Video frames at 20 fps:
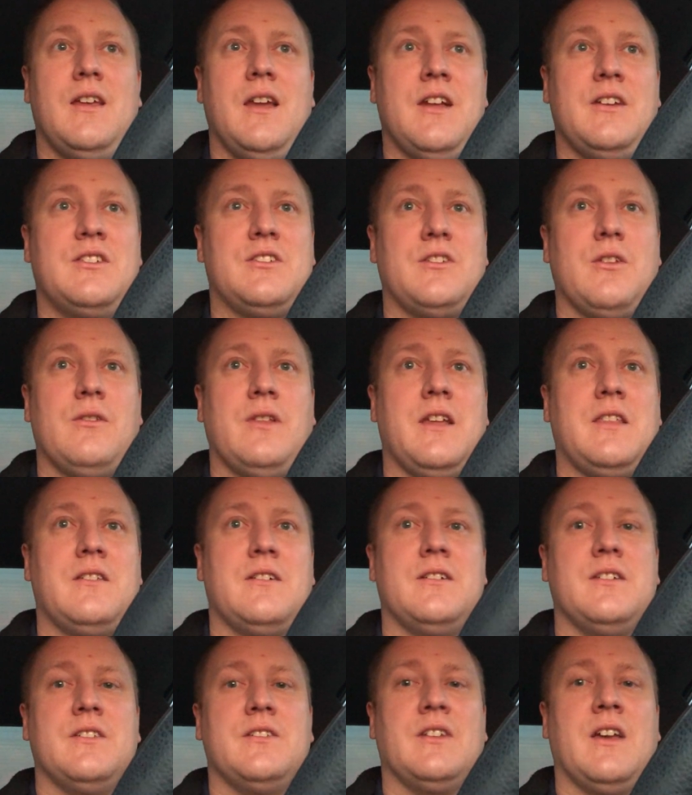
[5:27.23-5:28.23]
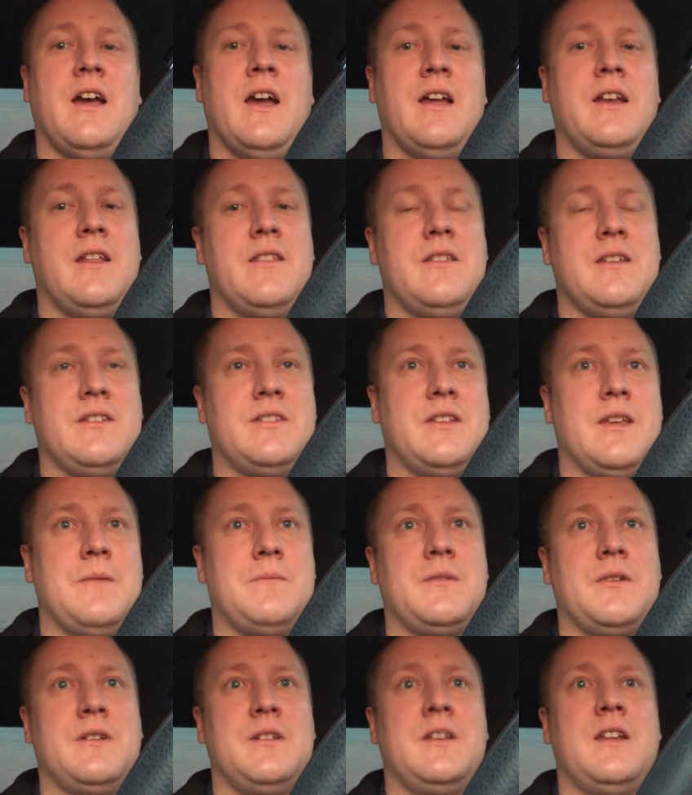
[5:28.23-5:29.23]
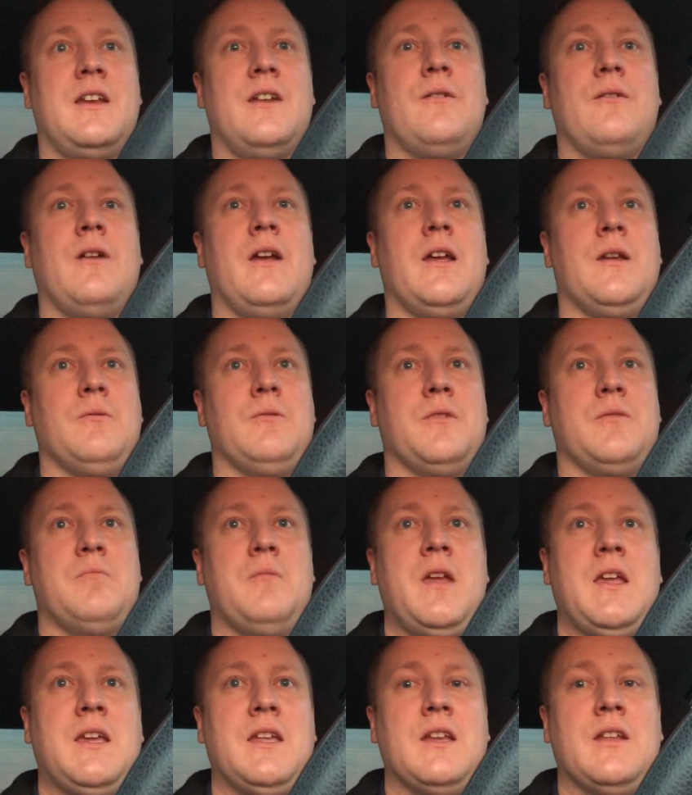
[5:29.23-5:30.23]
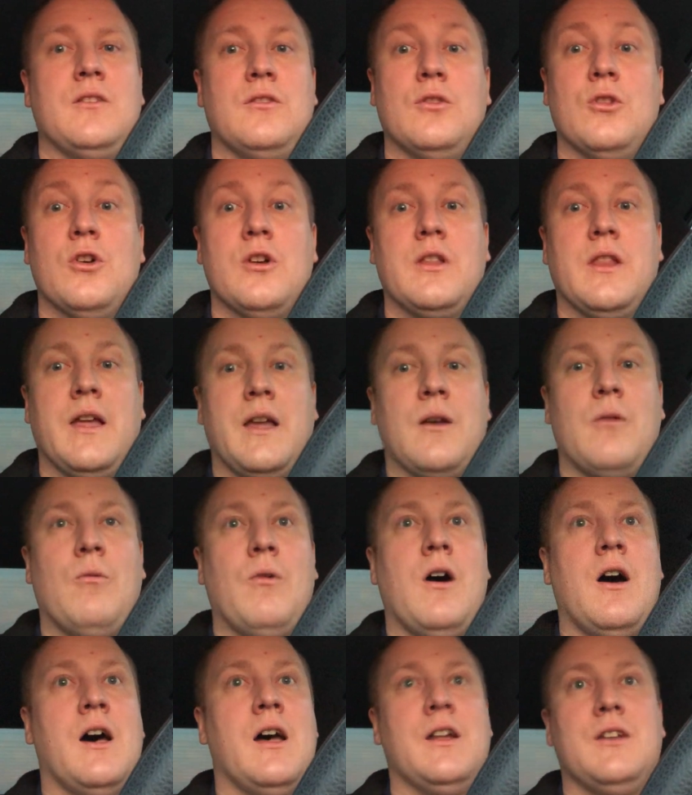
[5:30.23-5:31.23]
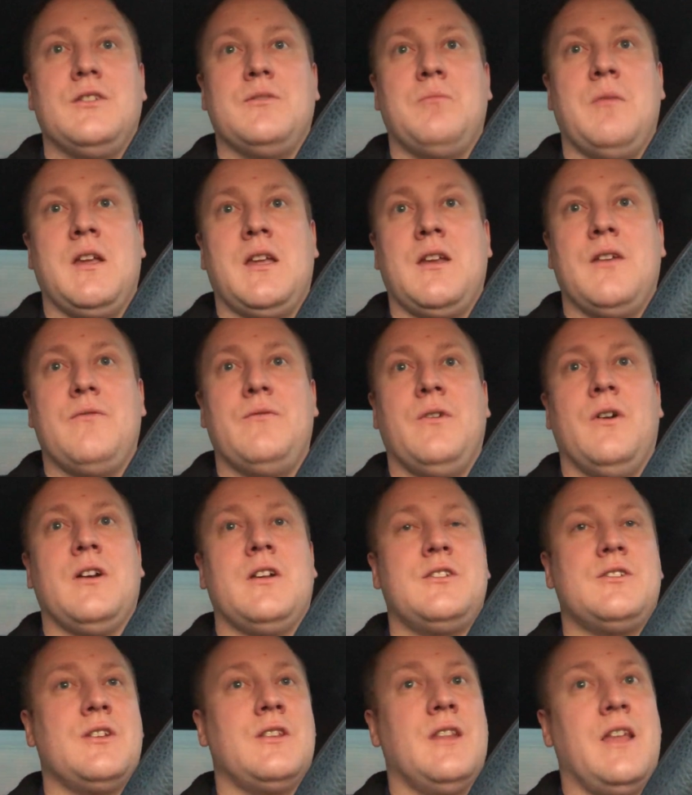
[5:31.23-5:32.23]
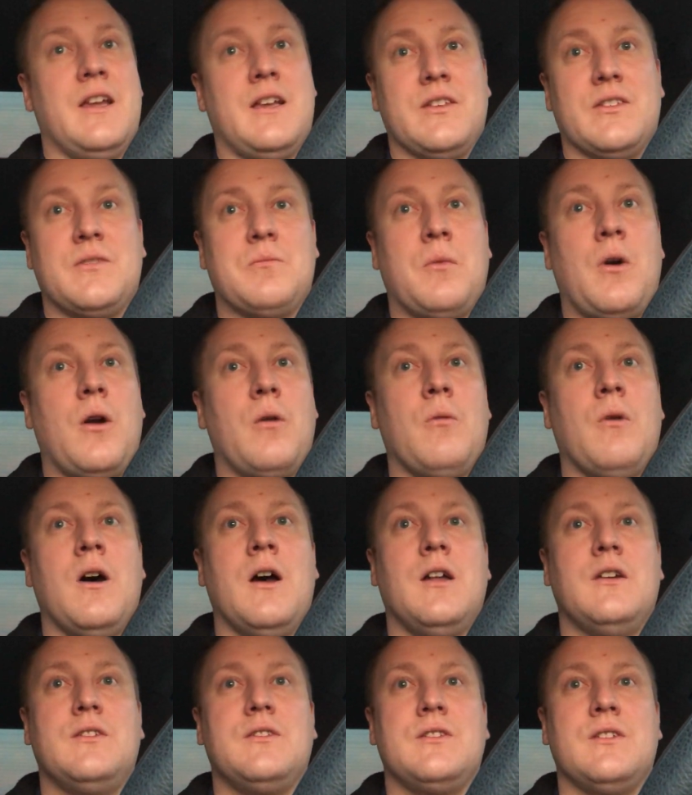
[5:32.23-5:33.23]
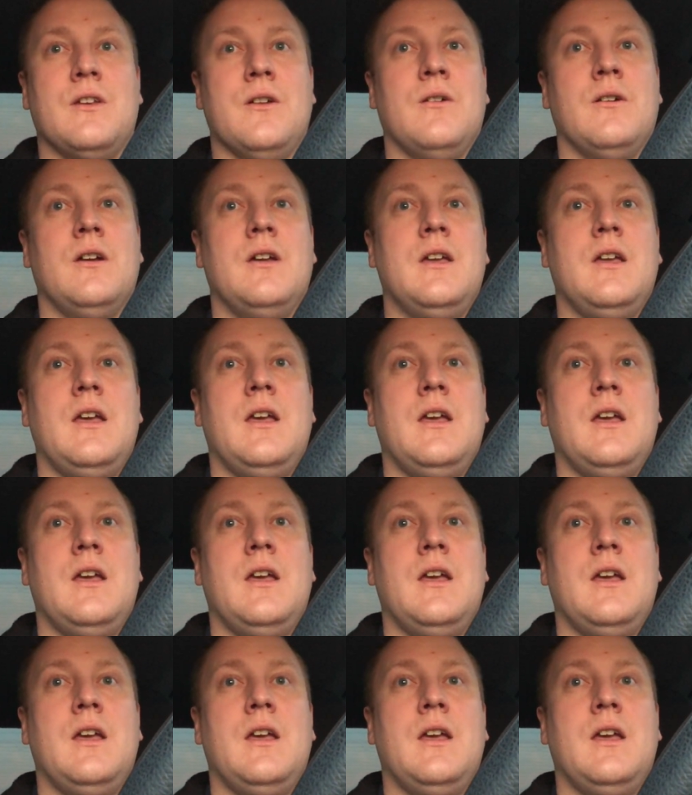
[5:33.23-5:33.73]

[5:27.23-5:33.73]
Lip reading: I just don't like their design. I think Samsung did it right with making it look like a watch, making it function like a smartwatch. So